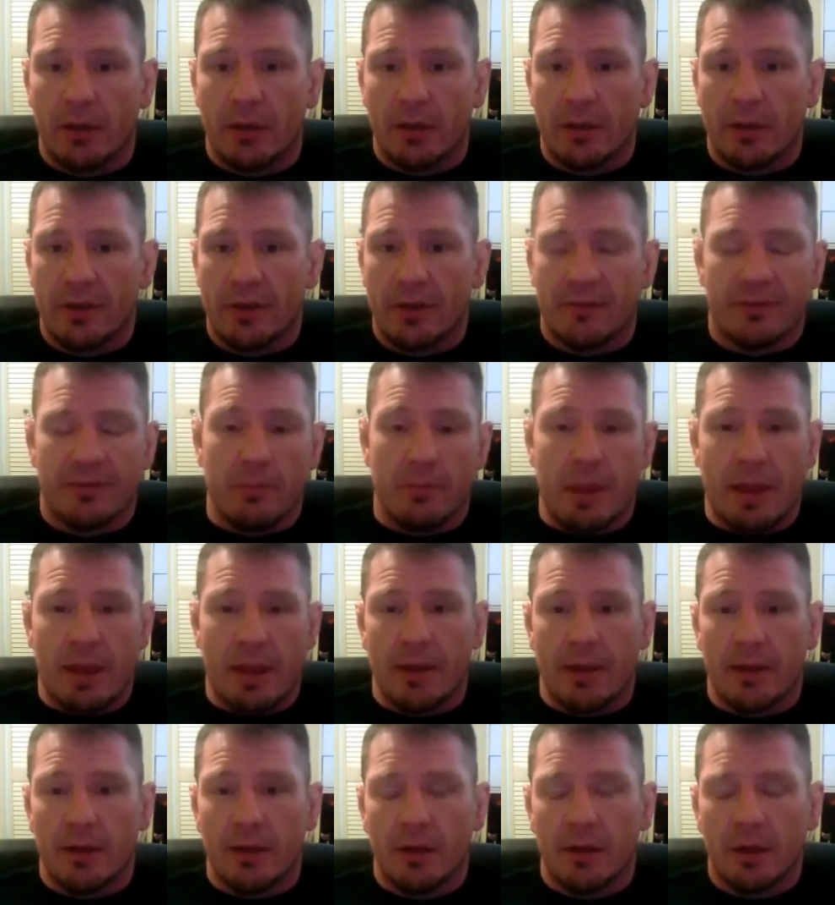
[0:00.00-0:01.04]
He's the
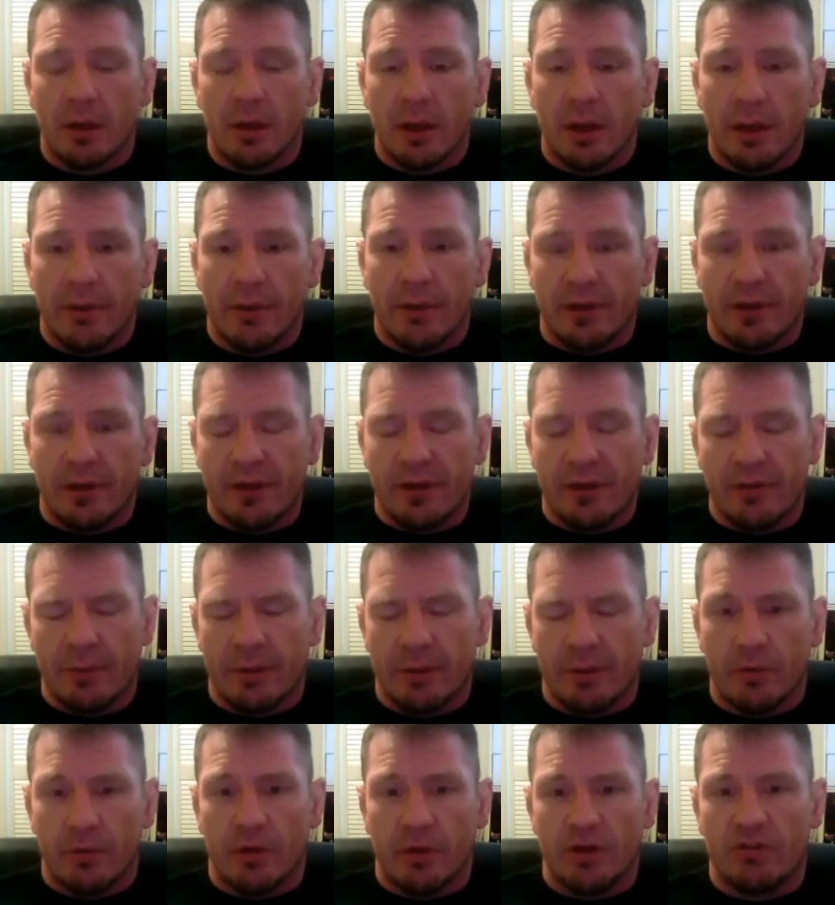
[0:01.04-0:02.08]
man. And there hasn't
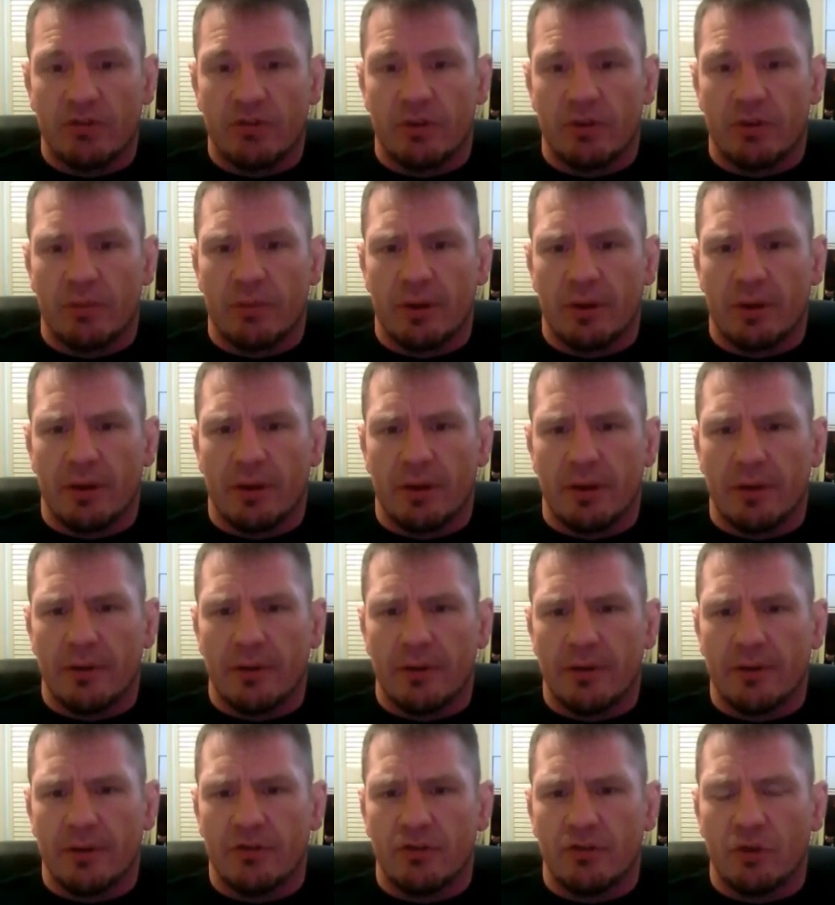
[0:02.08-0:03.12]
been a question
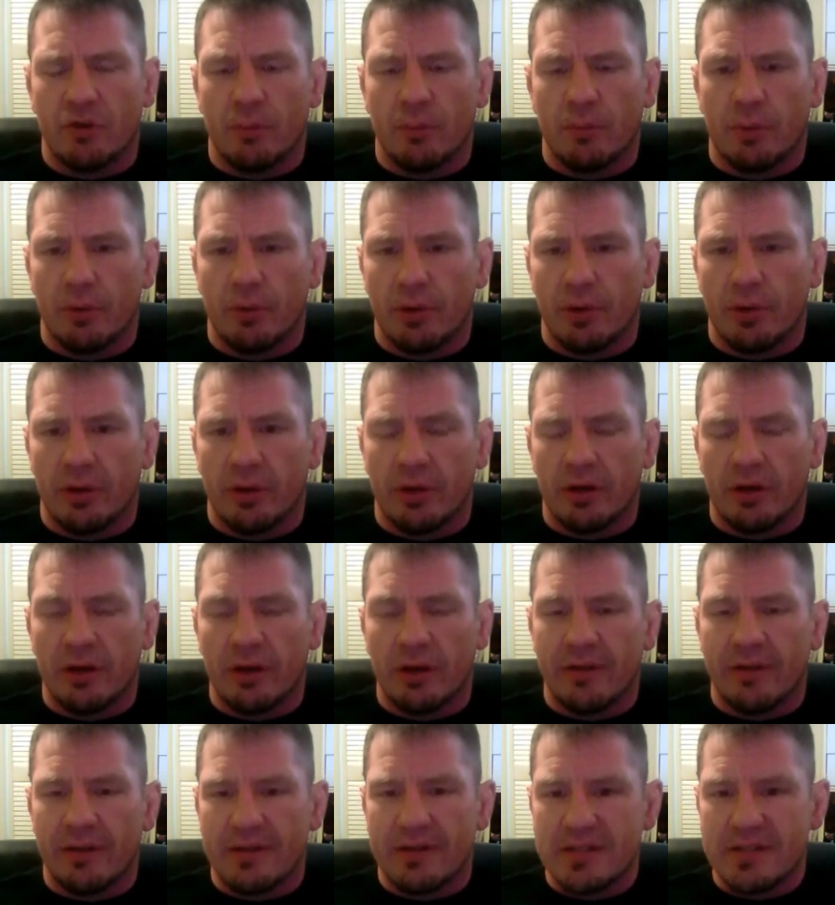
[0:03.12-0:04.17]
about the showboating or
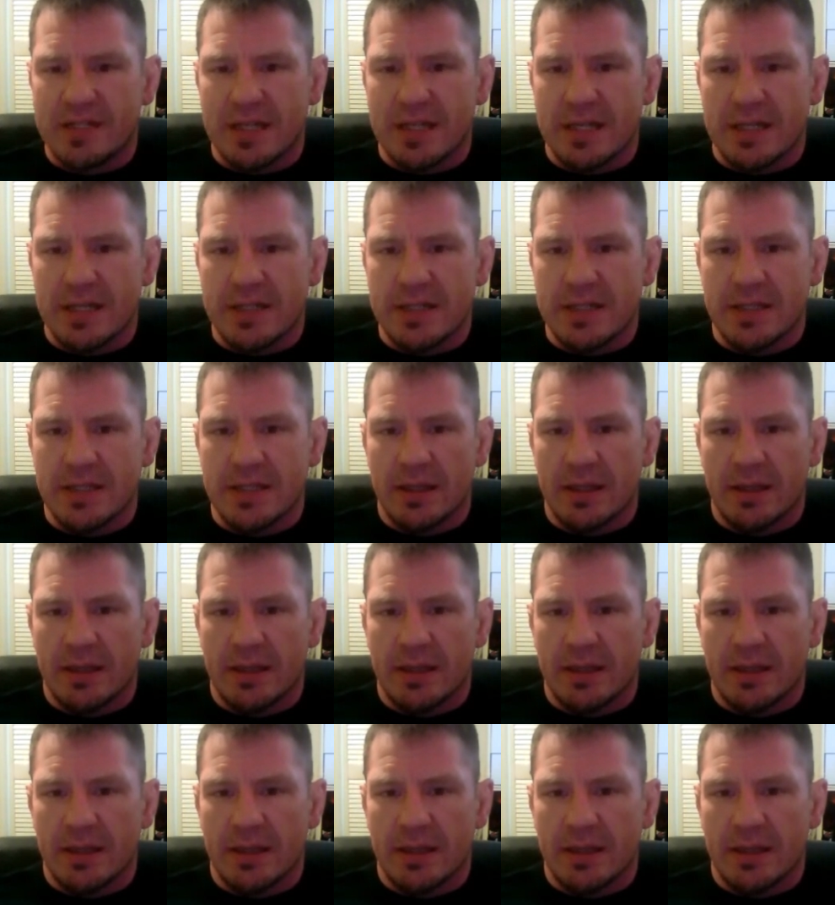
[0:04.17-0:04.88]
anything since.